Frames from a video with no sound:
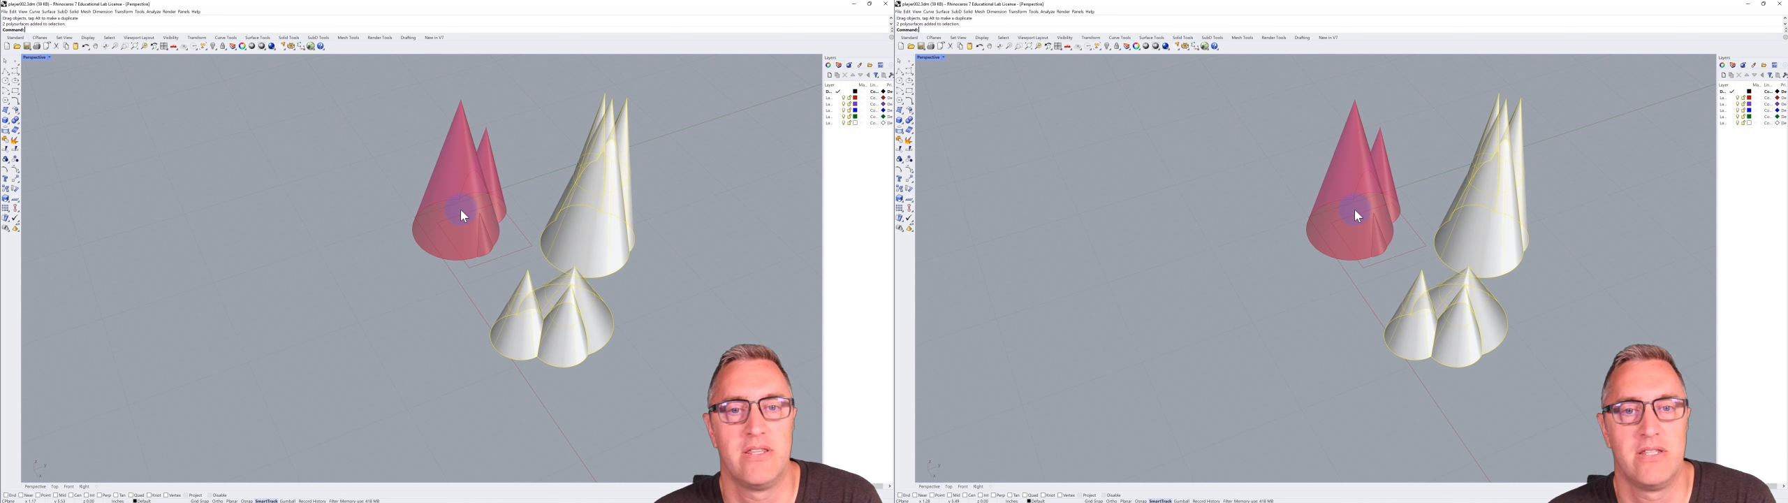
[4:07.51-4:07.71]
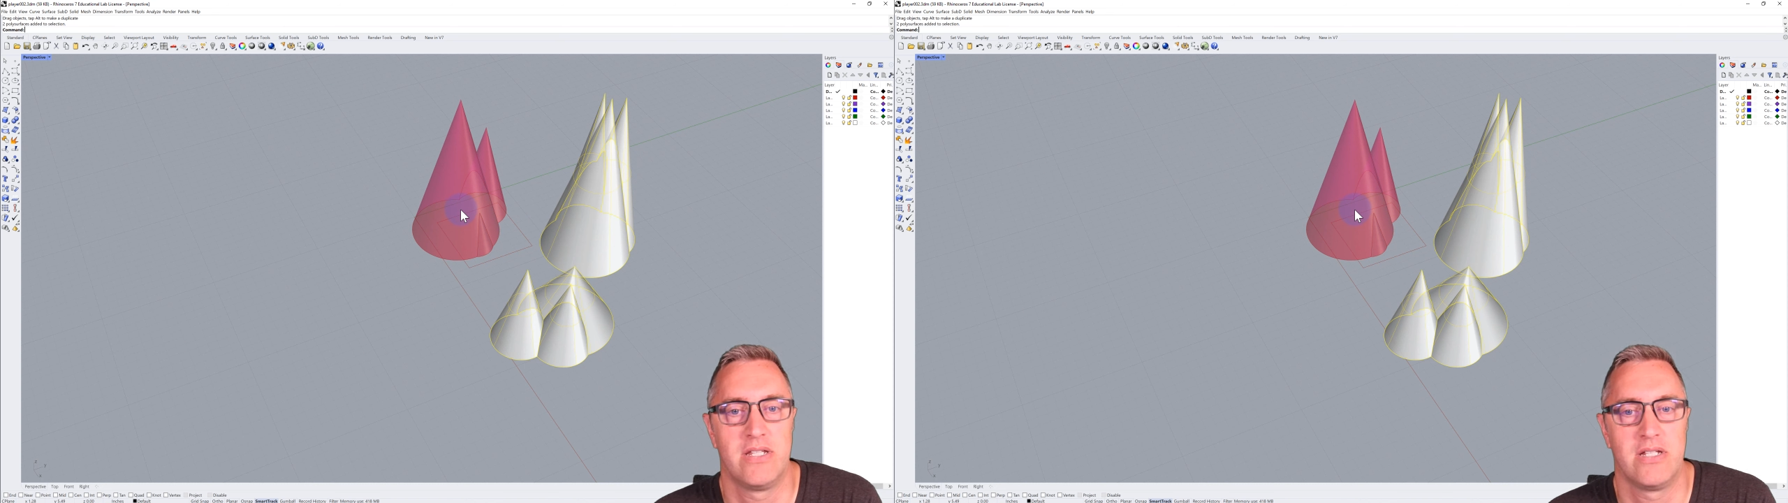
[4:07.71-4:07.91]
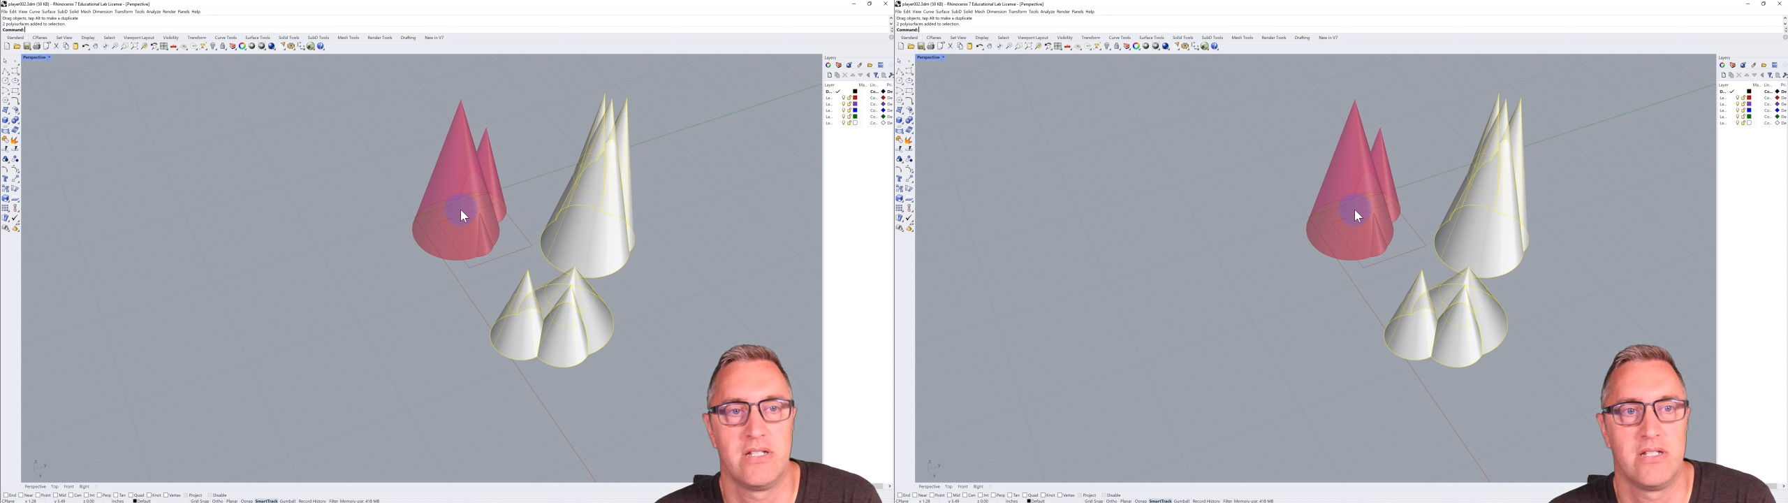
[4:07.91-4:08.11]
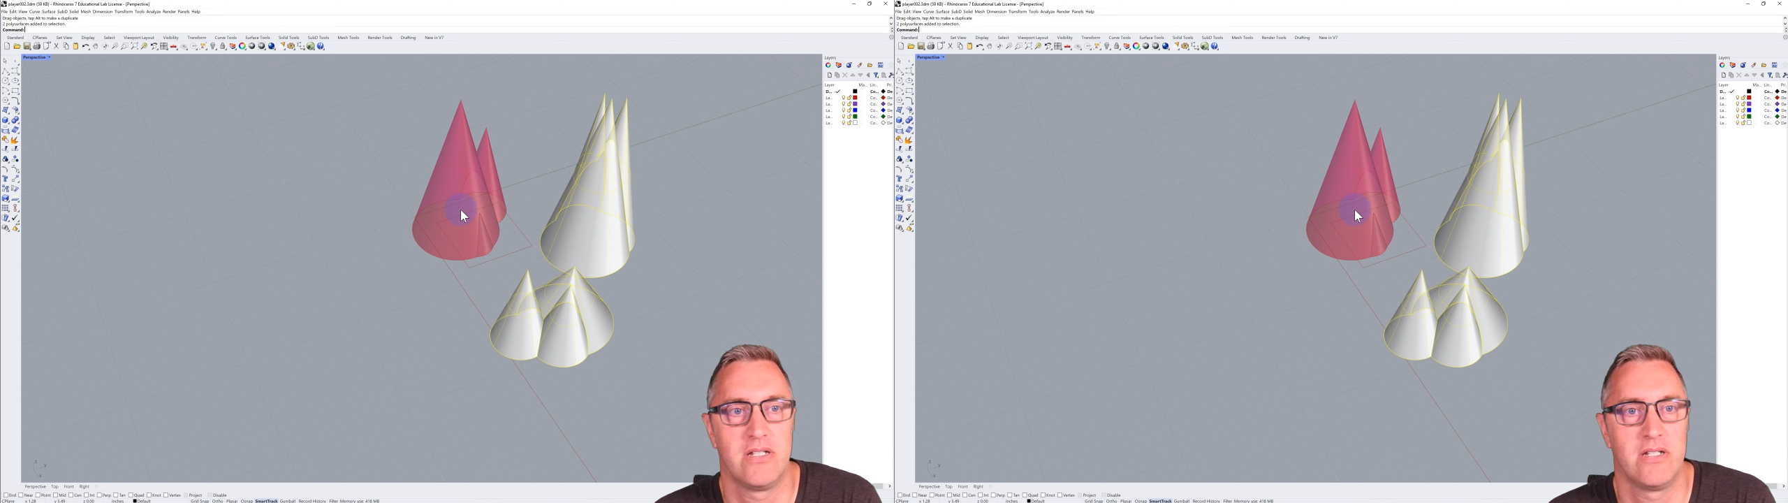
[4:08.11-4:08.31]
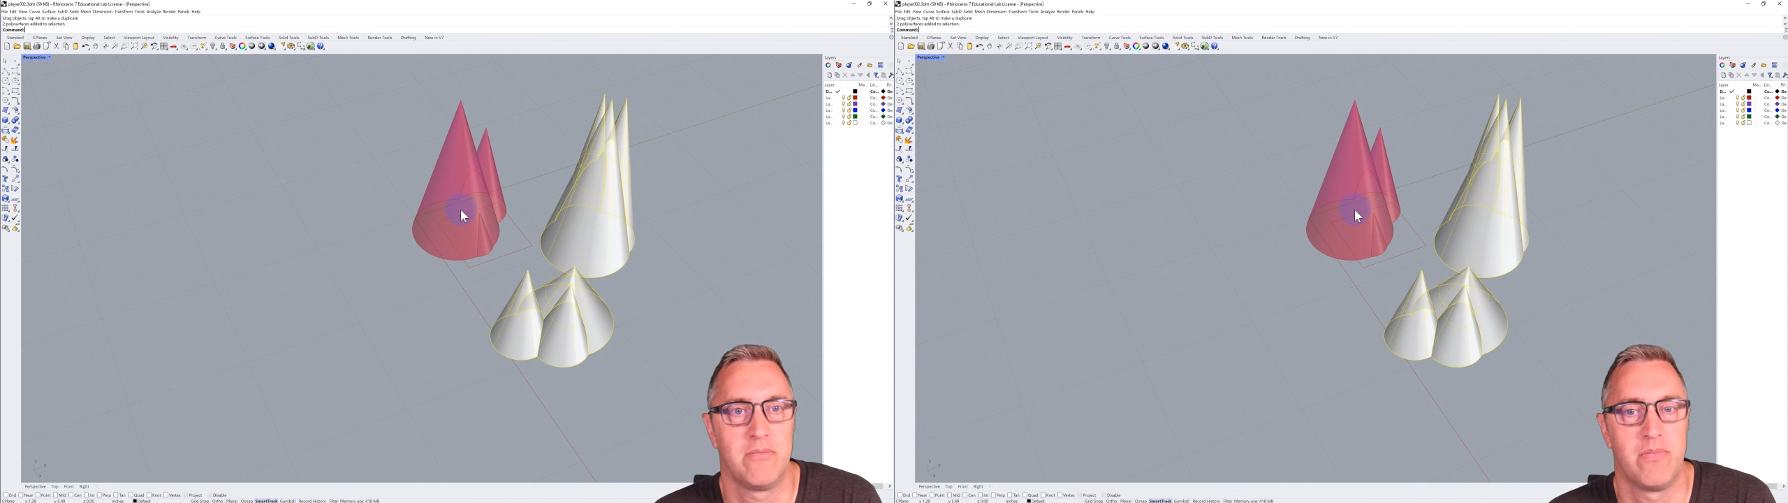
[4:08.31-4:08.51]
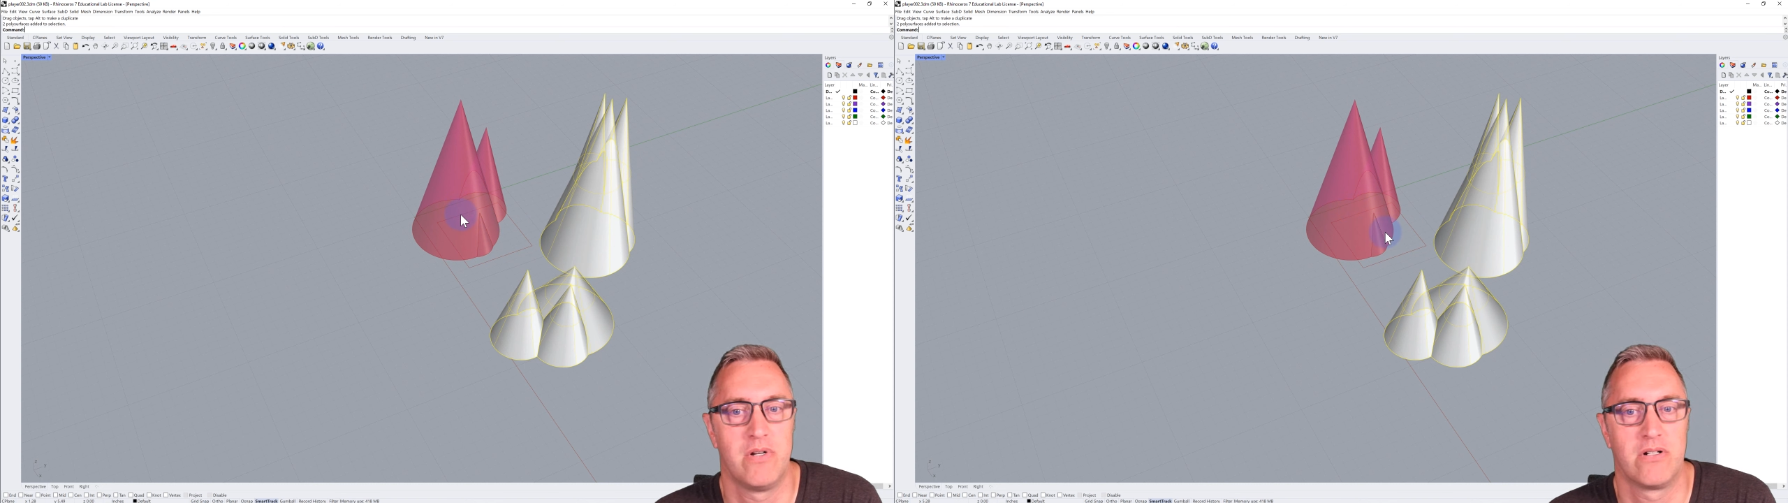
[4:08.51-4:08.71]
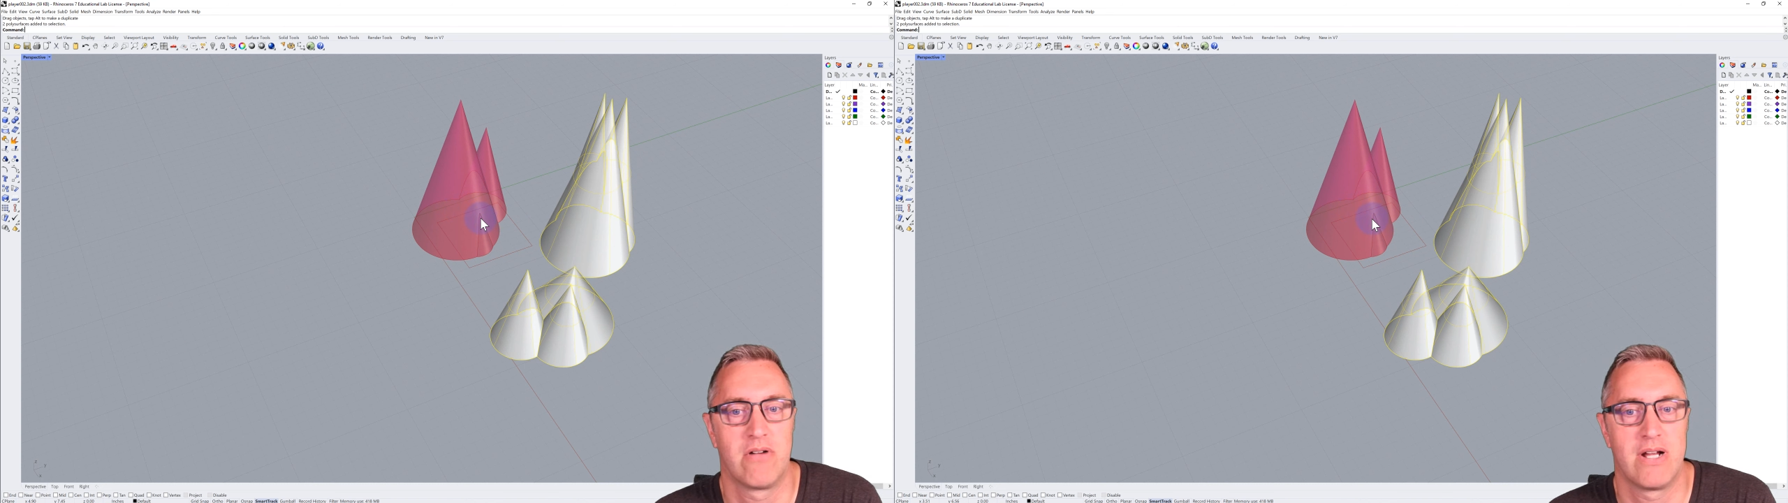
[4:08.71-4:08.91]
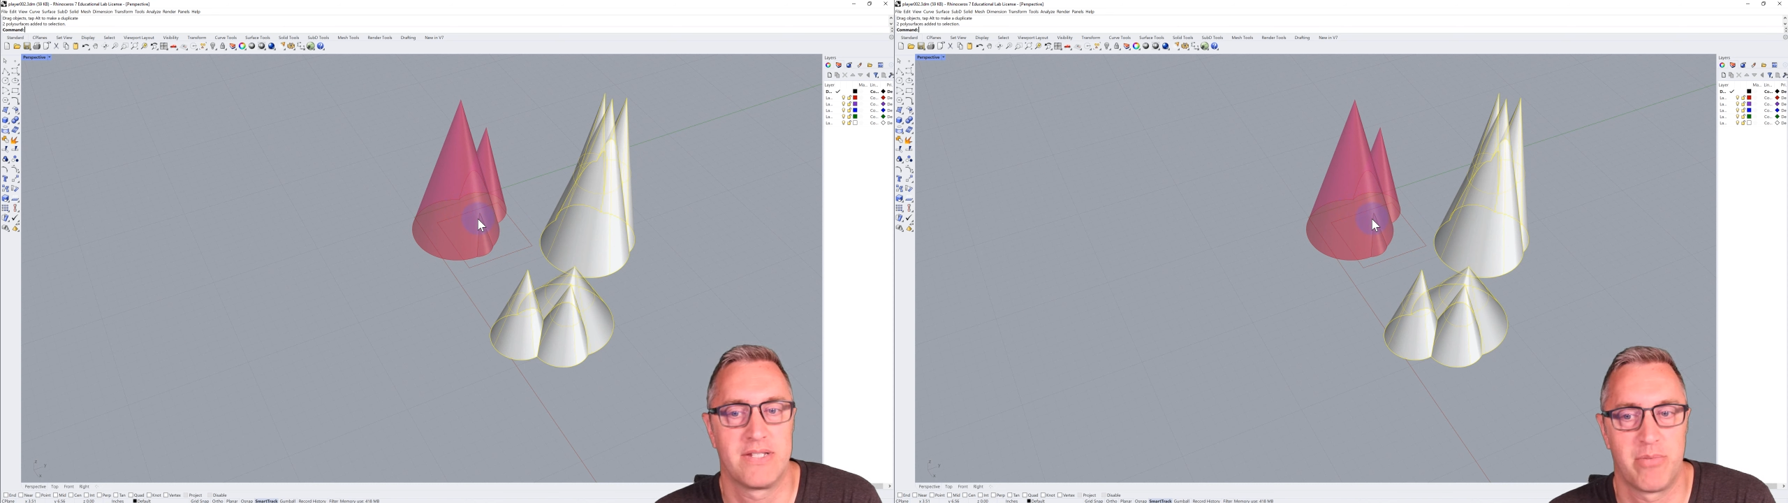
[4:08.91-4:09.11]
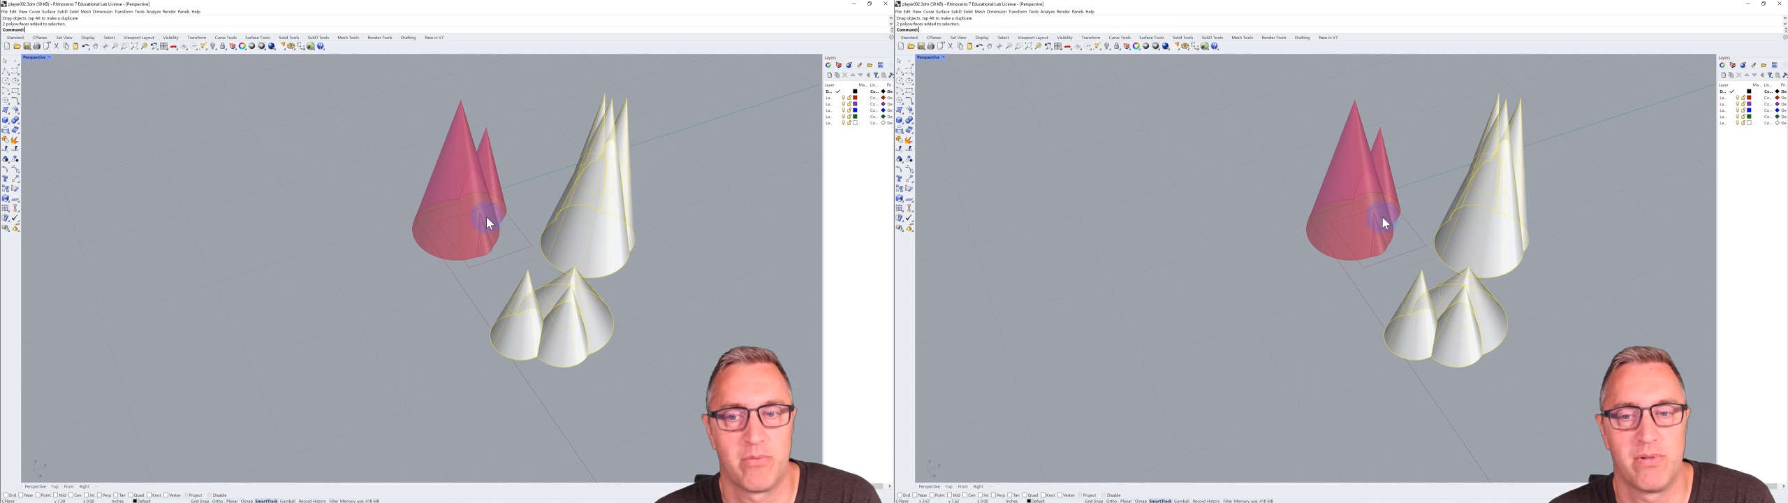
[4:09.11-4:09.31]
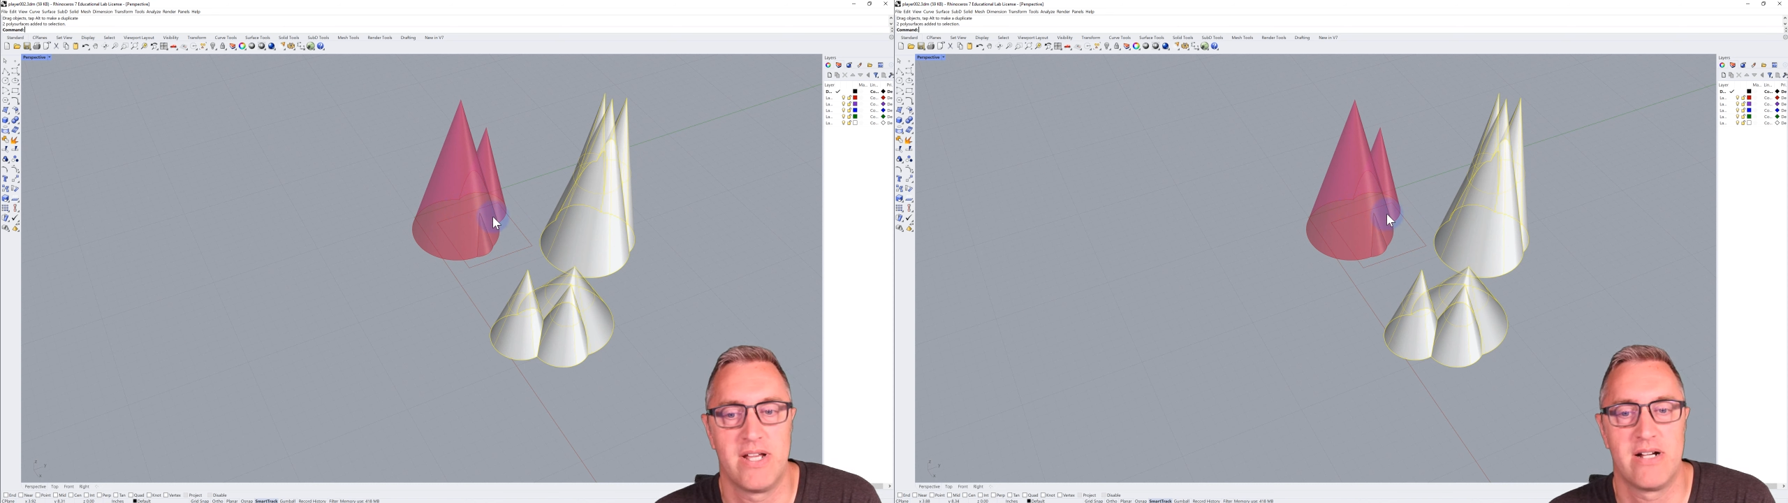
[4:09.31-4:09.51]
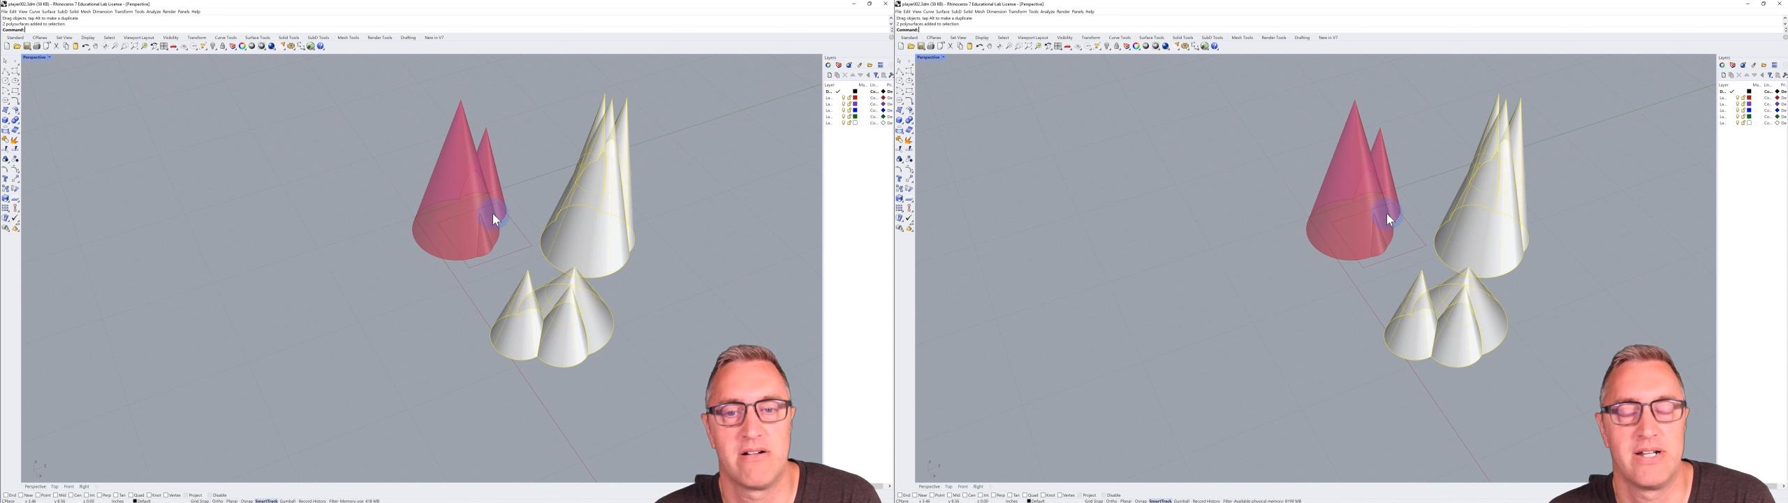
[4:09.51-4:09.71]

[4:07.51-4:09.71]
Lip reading: the Grasshopper Player